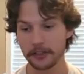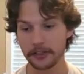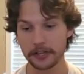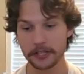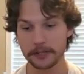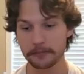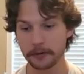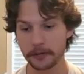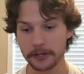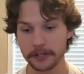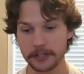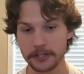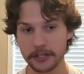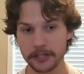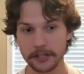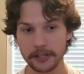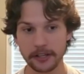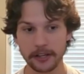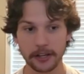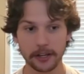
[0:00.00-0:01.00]
This
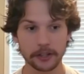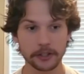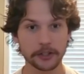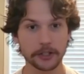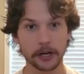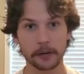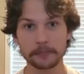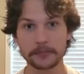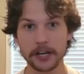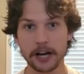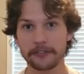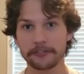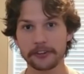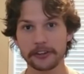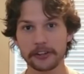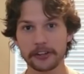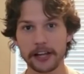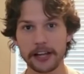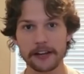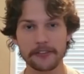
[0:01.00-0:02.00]
person jumped off
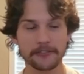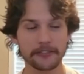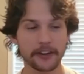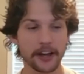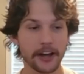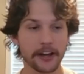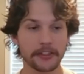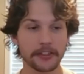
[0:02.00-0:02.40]
a cliff.